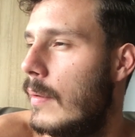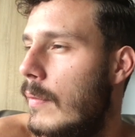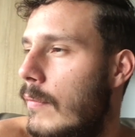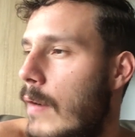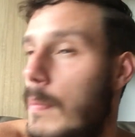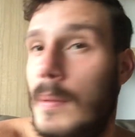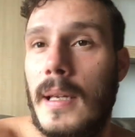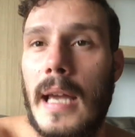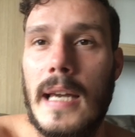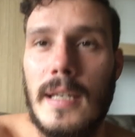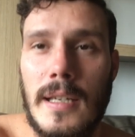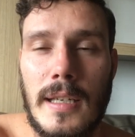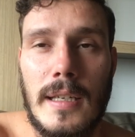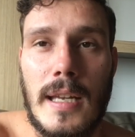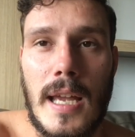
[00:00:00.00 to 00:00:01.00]
Replicate
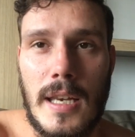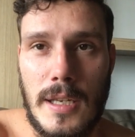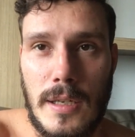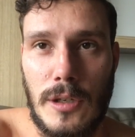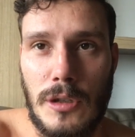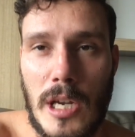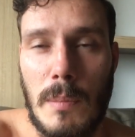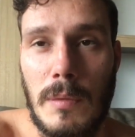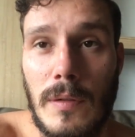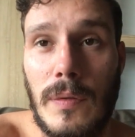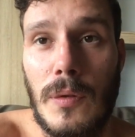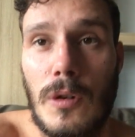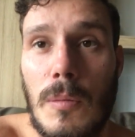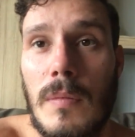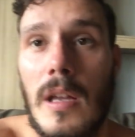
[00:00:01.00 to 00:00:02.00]
it in any shape or
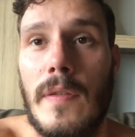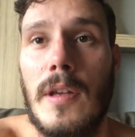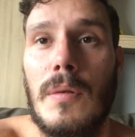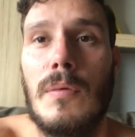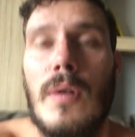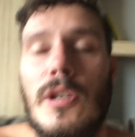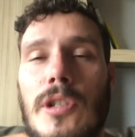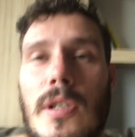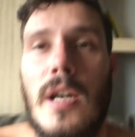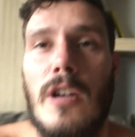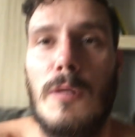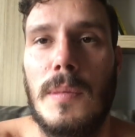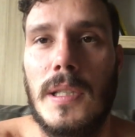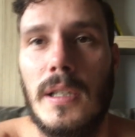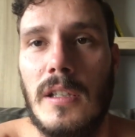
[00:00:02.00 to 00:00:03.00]
form. Nothing works at
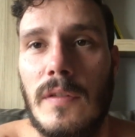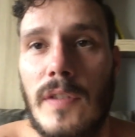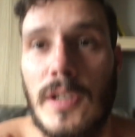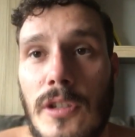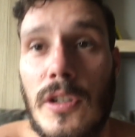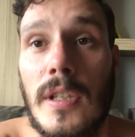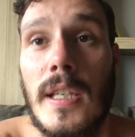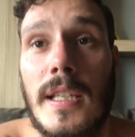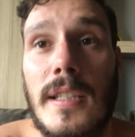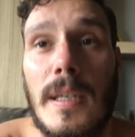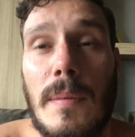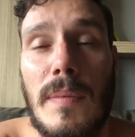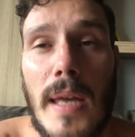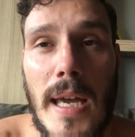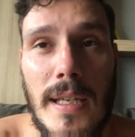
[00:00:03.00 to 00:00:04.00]
100% efficiency
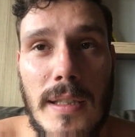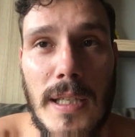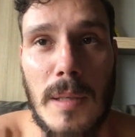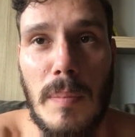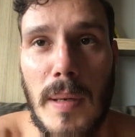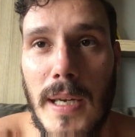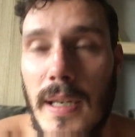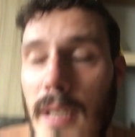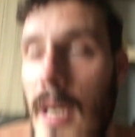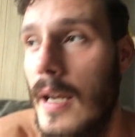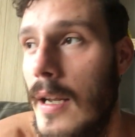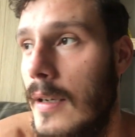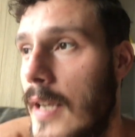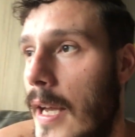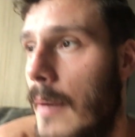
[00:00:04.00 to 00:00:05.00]
except the ATP.
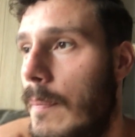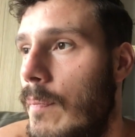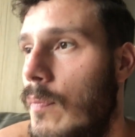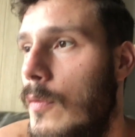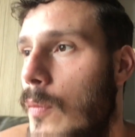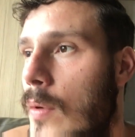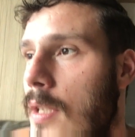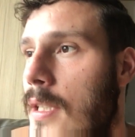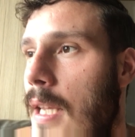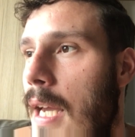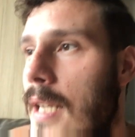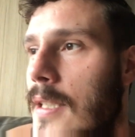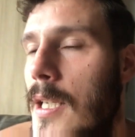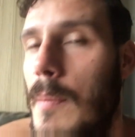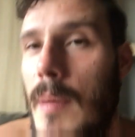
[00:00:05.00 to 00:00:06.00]
Now, what does the
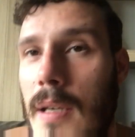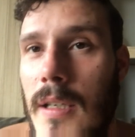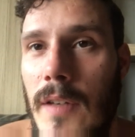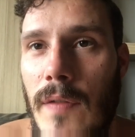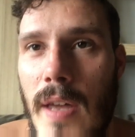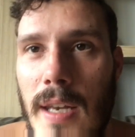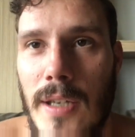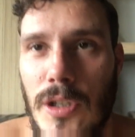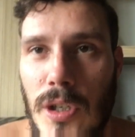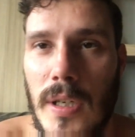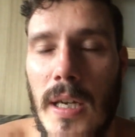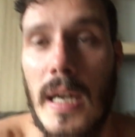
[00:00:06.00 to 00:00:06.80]
ATP need for energy?